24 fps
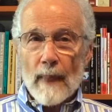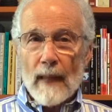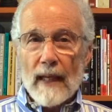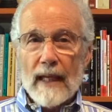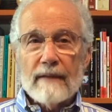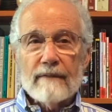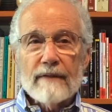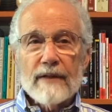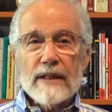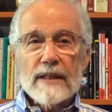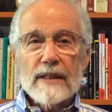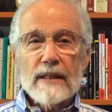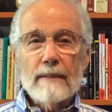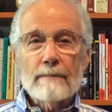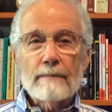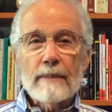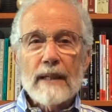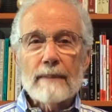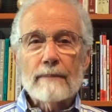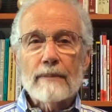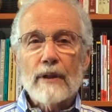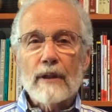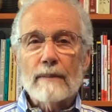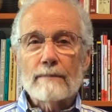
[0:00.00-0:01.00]
Even some
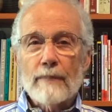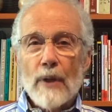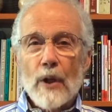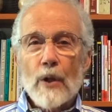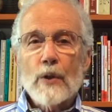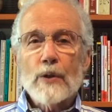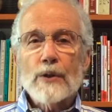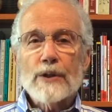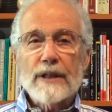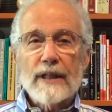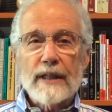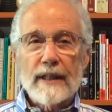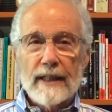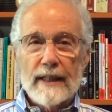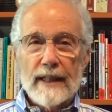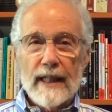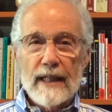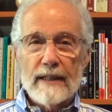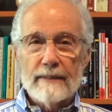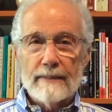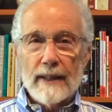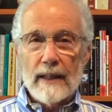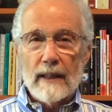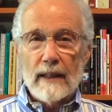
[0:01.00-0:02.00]
people opposed to the
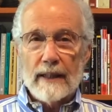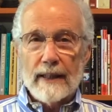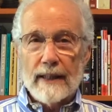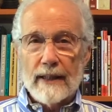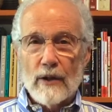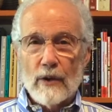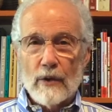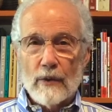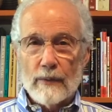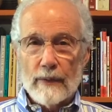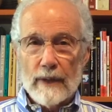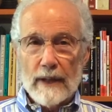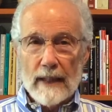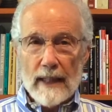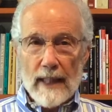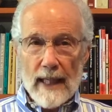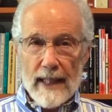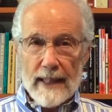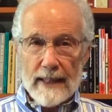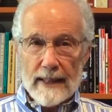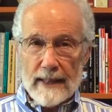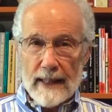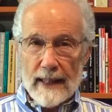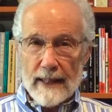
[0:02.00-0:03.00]
death penalty don't
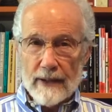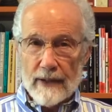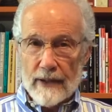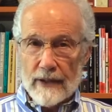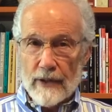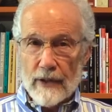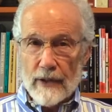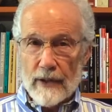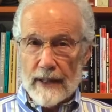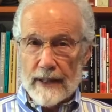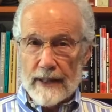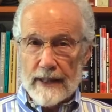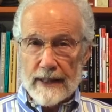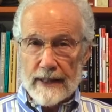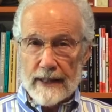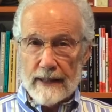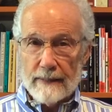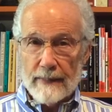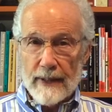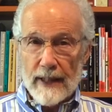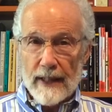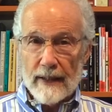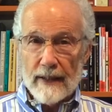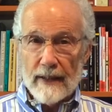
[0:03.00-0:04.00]
realize that deterrence is
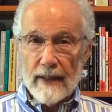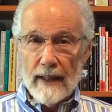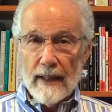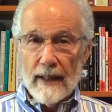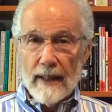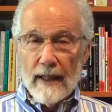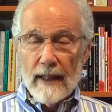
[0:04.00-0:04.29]
a myth.